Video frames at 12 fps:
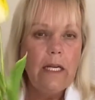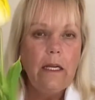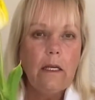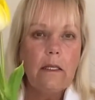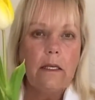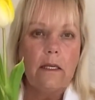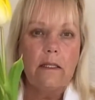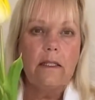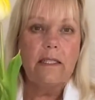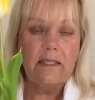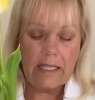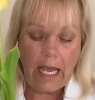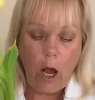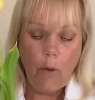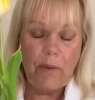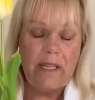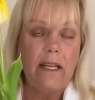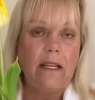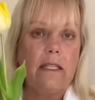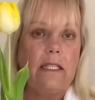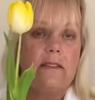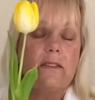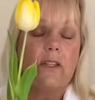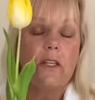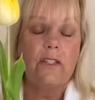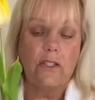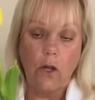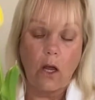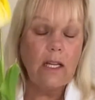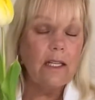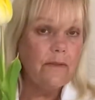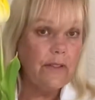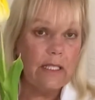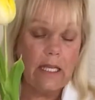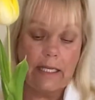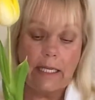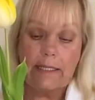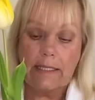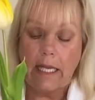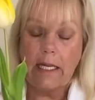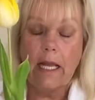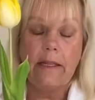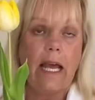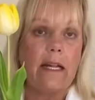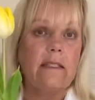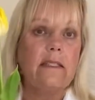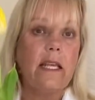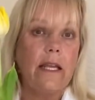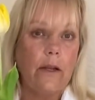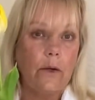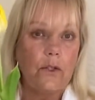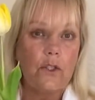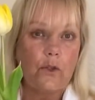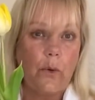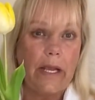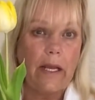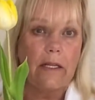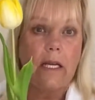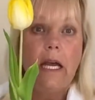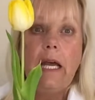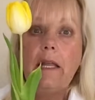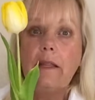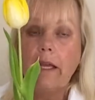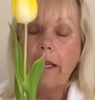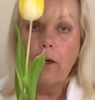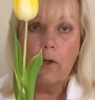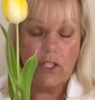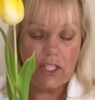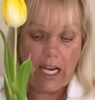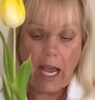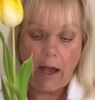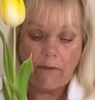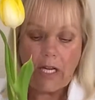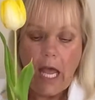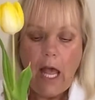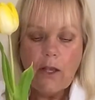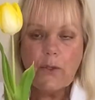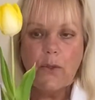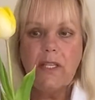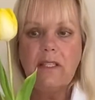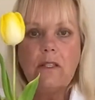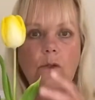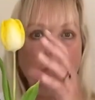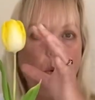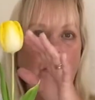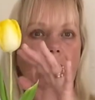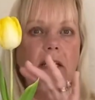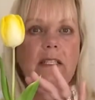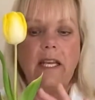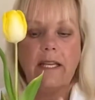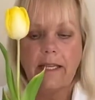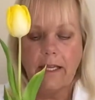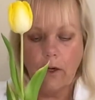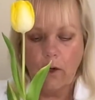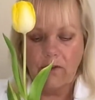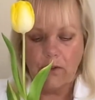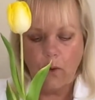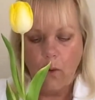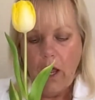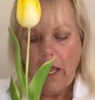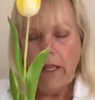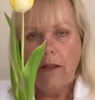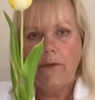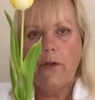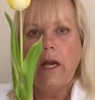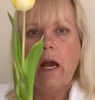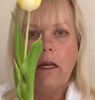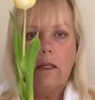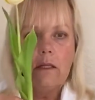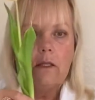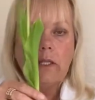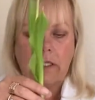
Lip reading: the scalp, and then it's non-living, like I said, and that is the hair strand, the hair shaft. So this is what we can take care of. So if you kind of look at